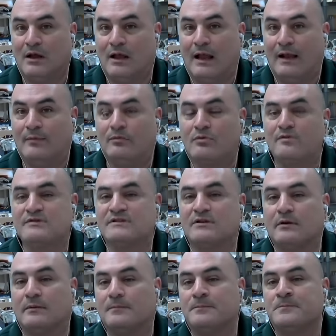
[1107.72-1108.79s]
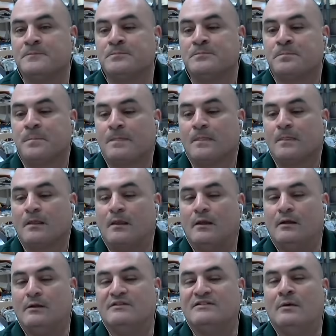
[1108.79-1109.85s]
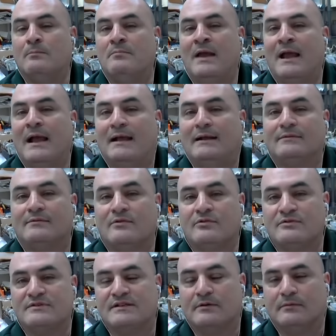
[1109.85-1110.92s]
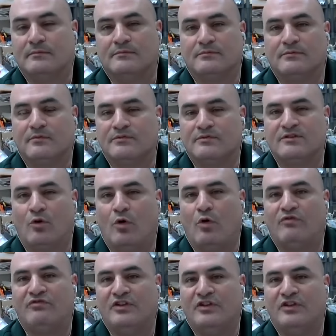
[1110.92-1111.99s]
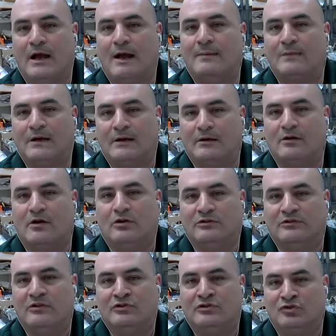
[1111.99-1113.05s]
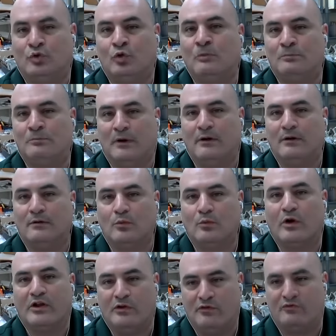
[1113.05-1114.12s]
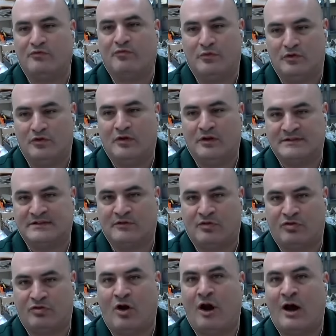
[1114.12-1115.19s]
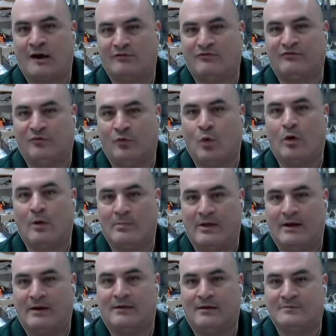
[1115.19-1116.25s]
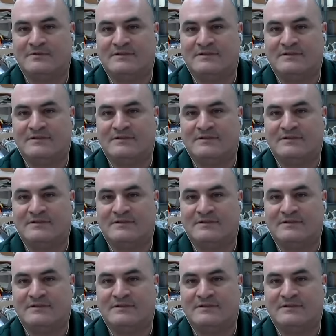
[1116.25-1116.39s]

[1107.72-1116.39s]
I don't know. But you don't hear about the chupacabra anymore. Not much, not like it used to be in the mid or late 90s.